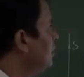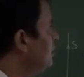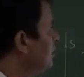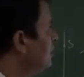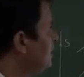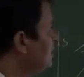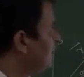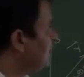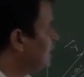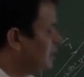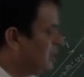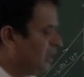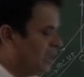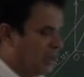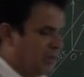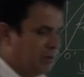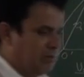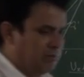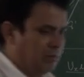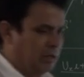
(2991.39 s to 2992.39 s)
So these
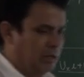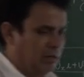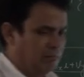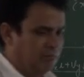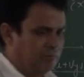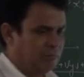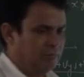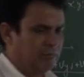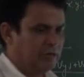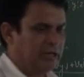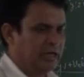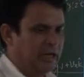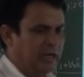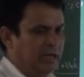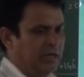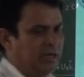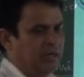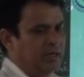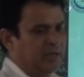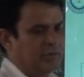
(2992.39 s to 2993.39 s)
are the
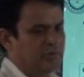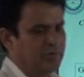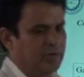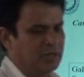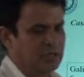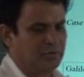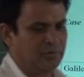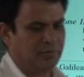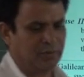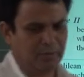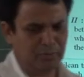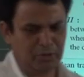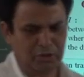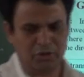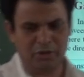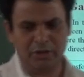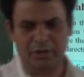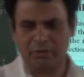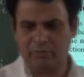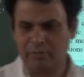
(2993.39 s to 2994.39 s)
Galilean
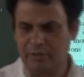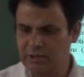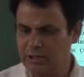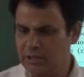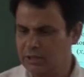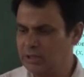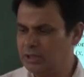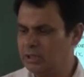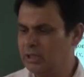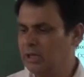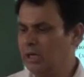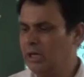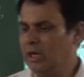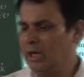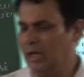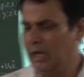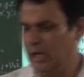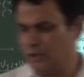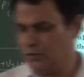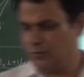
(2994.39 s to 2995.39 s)
transformation
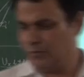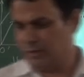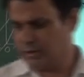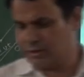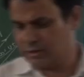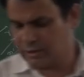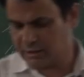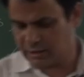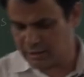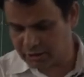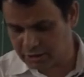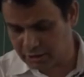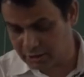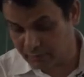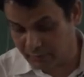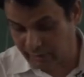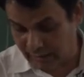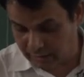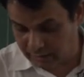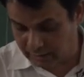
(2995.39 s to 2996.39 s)
equations has been
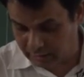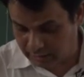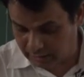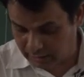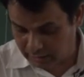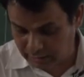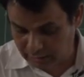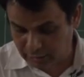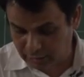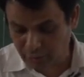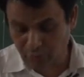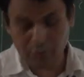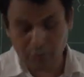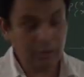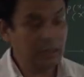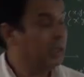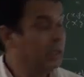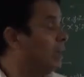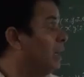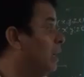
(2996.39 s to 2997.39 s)
suggested by the
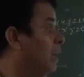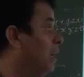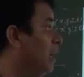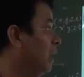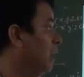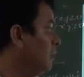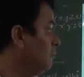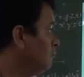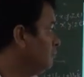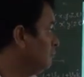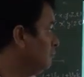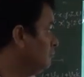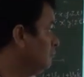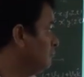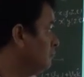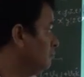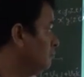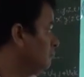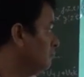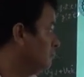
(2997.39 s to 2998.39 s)
Galileo
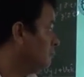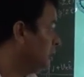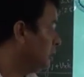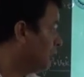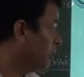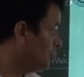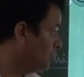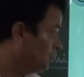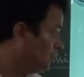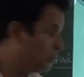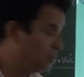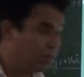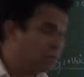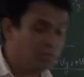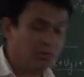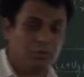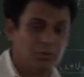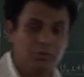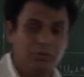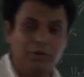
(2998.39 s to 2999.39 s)
in
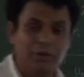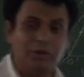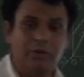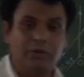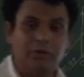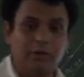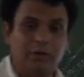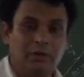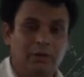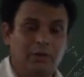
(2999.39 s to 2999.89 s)
order to